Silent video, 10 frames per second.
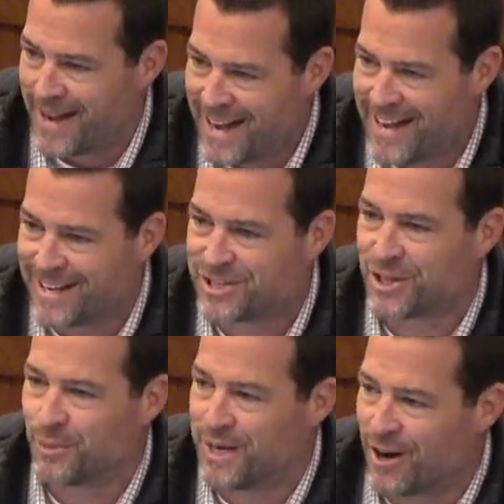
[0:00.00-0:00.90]
bump ahead
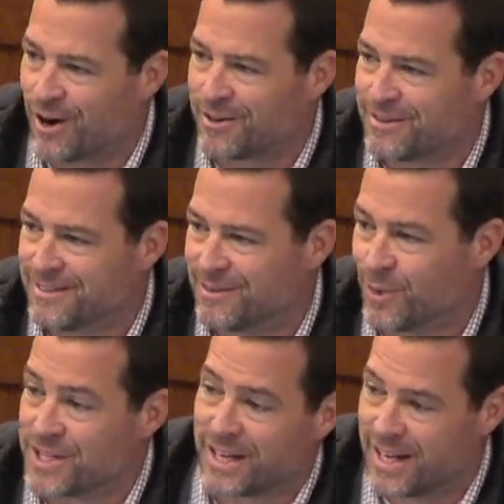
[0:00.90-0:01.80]
so that we aren't
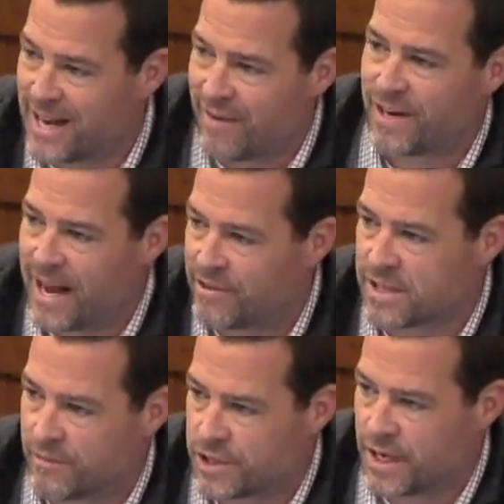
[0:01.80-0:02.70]
once again having to have
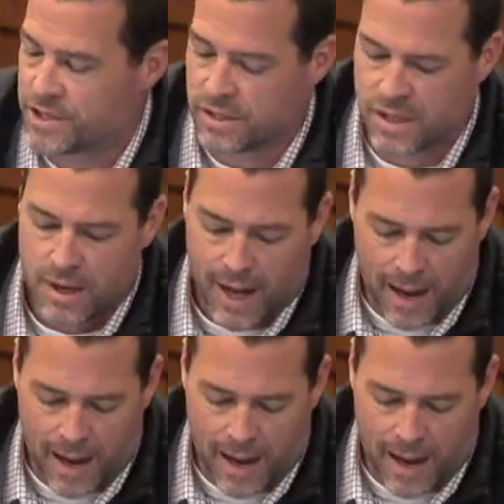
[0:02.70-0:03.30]
these conversations.